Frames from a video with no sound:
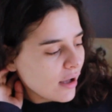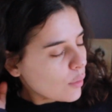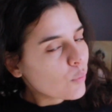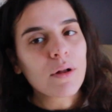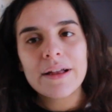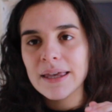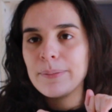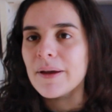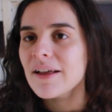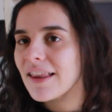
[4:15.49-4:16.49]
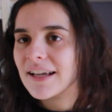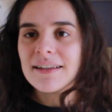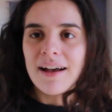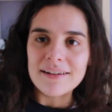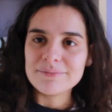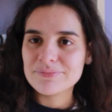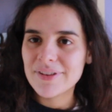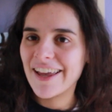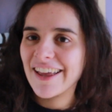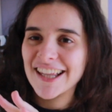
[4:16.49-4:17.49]
We'll keep it like that.
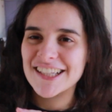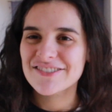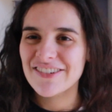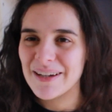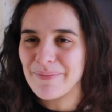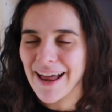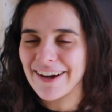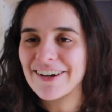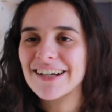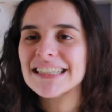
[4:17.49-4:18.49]
It doesn't really matter.